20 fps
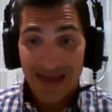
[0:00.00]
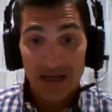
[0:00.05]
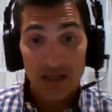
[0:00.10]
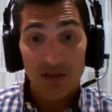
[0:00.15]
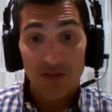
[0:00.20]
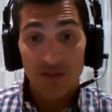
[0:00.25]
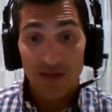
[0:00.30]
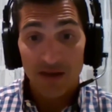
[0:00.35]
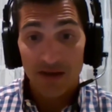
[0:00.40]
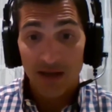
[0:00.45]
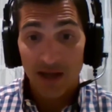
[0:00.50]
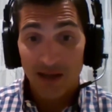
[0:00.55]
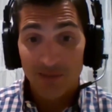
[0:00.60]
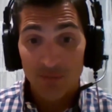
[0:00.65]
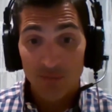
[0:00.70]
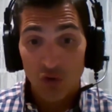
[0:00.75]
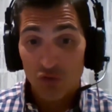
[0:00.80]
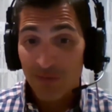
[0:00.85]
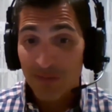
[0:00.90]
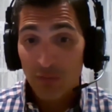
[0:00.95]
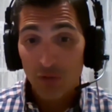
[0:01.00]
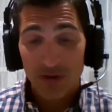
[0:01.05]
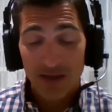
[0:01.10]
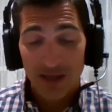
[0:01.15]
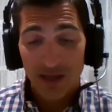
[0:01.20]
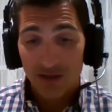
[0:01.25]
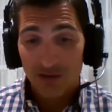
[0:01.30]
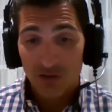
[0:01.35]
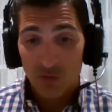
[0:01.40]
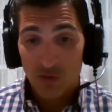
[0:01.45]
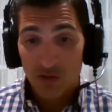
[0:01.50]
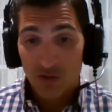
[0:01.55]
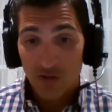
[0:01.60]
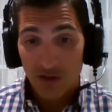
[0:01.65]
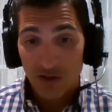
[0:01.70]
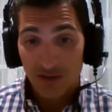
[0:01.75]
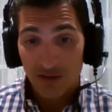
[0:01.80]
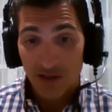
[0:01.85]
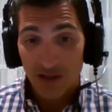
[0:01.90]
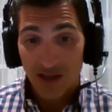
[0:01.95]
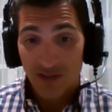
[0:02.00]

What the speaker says: anything, and most people can't do it correctly.